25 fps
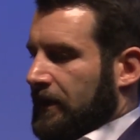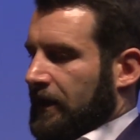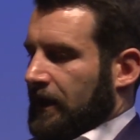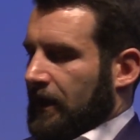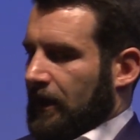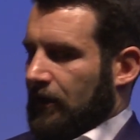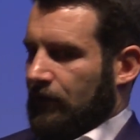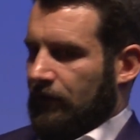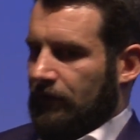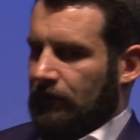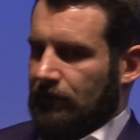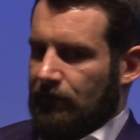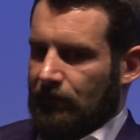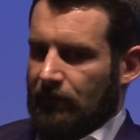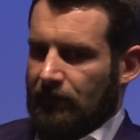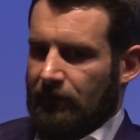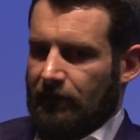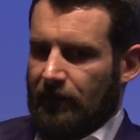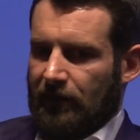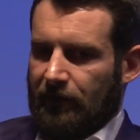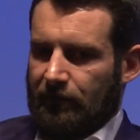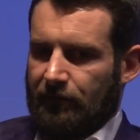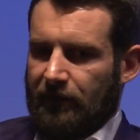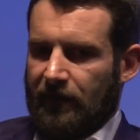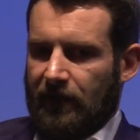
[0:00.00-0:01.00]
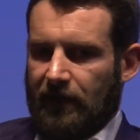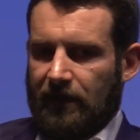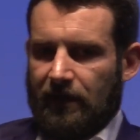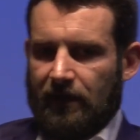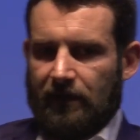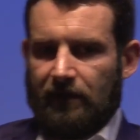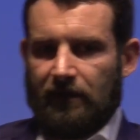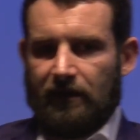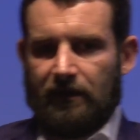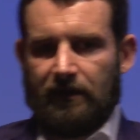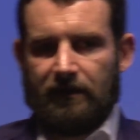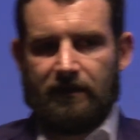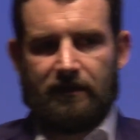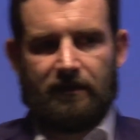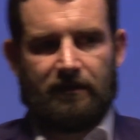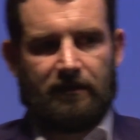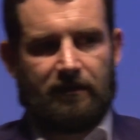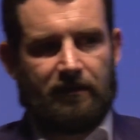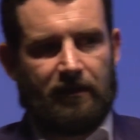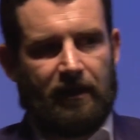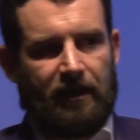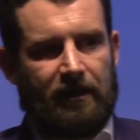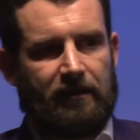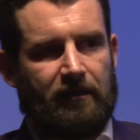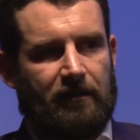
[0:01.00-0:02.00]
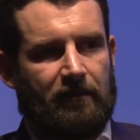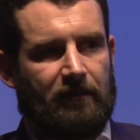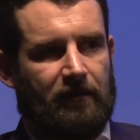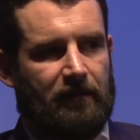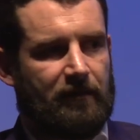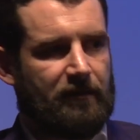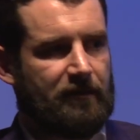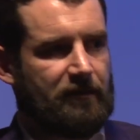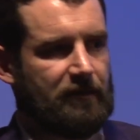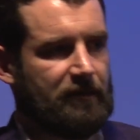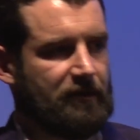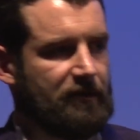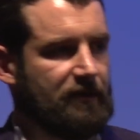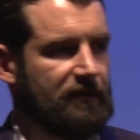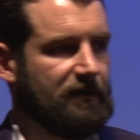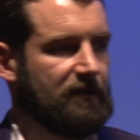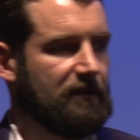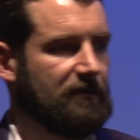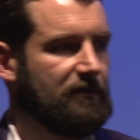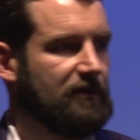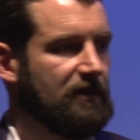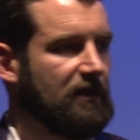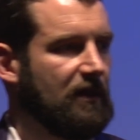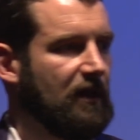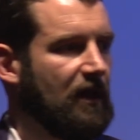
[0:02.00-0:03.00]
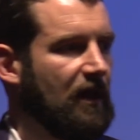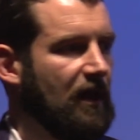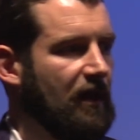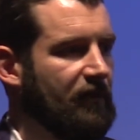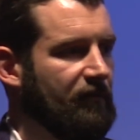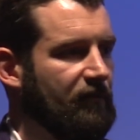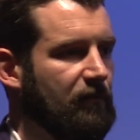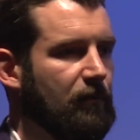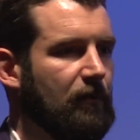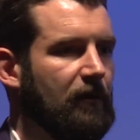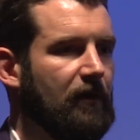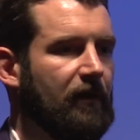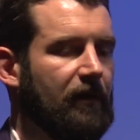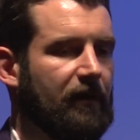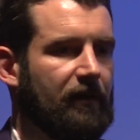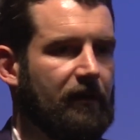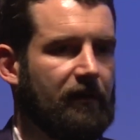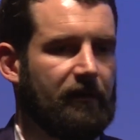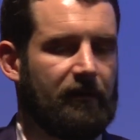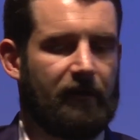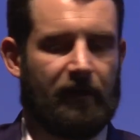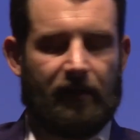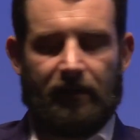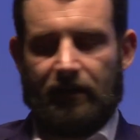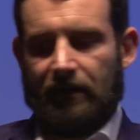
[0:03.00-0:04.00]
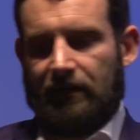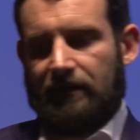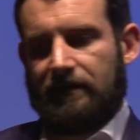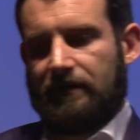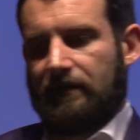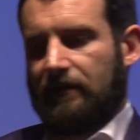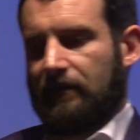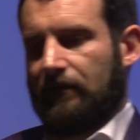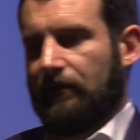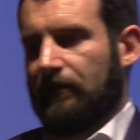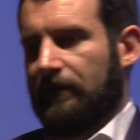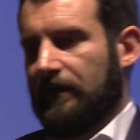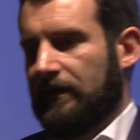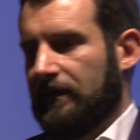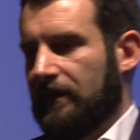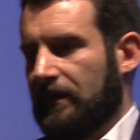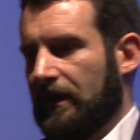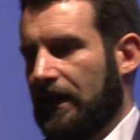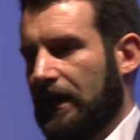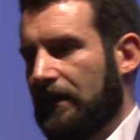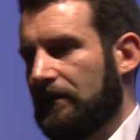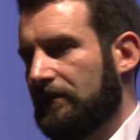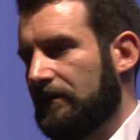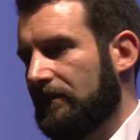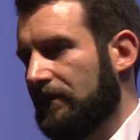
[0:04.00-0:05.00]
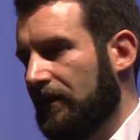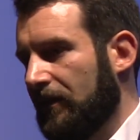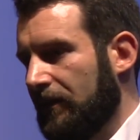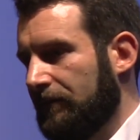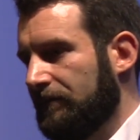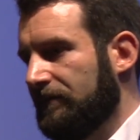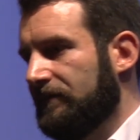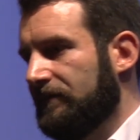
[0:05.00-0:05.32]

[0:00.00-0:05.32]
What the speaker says: how do you go about making these ethical decisions? And there's a lot of work that needs to go into that. I'm